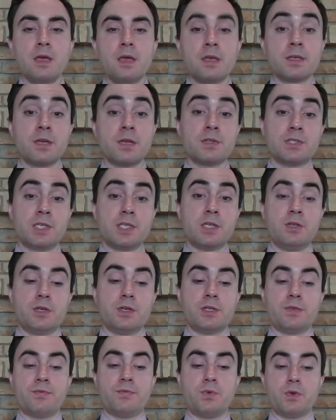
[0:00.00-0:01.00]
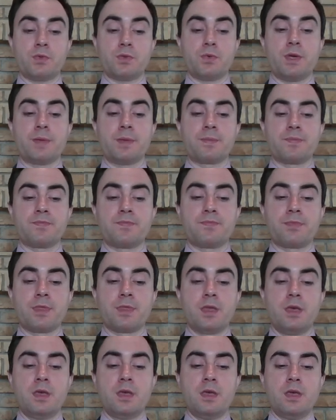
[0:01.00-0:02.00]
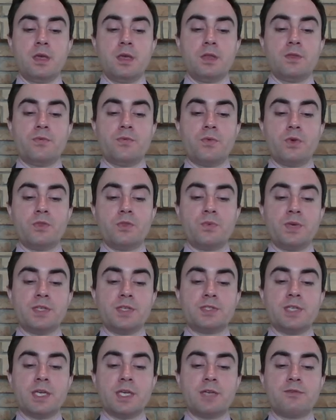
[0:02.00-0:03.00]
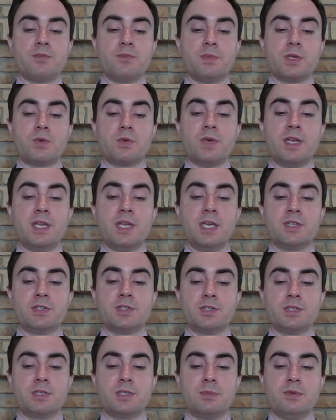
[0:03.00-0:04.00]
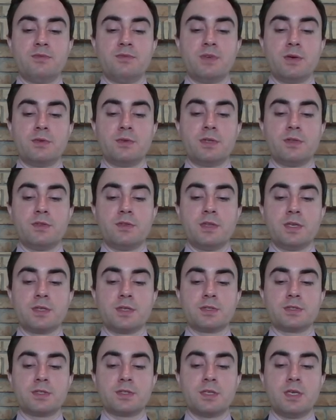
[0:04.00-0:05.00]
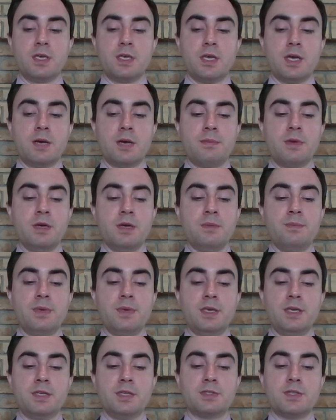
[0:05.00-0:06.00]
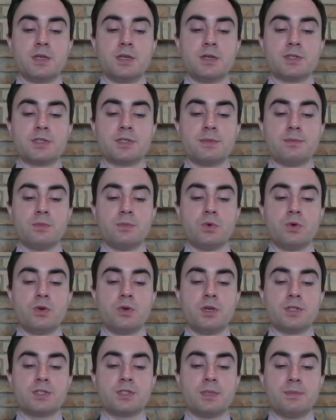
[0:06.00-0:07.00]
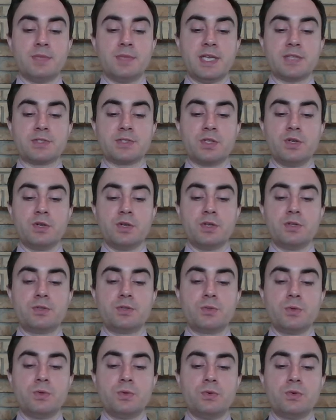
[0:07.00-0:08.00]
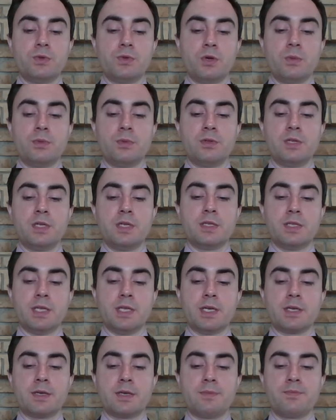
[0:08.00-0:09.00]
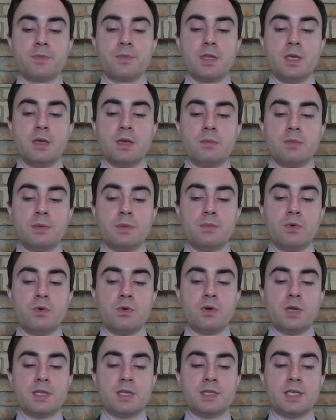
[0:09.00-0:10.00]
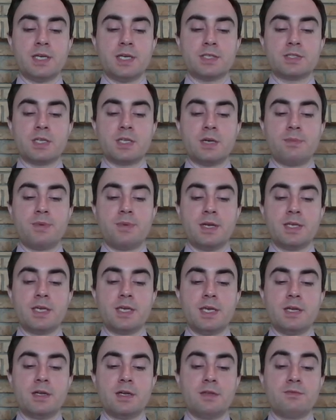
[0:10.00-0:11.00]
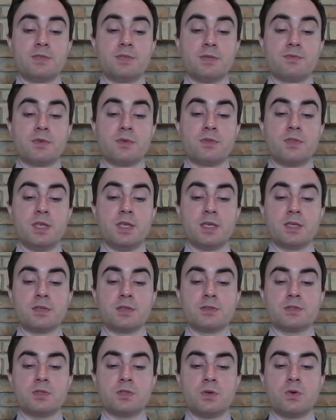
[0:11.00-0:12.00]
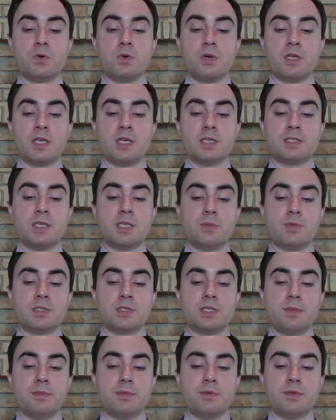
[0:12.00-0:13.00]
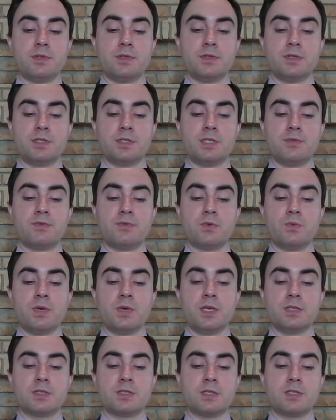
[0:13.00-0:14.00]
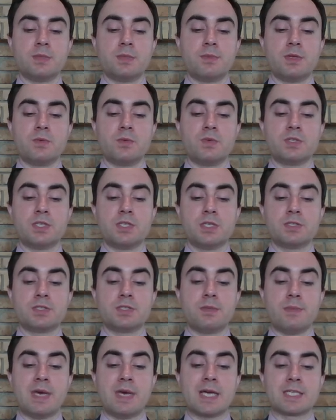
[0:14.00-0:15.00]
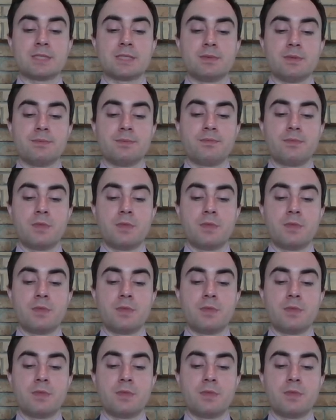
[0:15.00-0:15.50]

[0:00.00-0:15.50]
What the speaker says: Now let's take a look at the fourth way. The fourth way is taken from the gradation to be found in things. Among beings there are some more and some less good, true, noble, and alike. But more and less are predicated of different things, according as they resemble in their different ways something which is the maximum,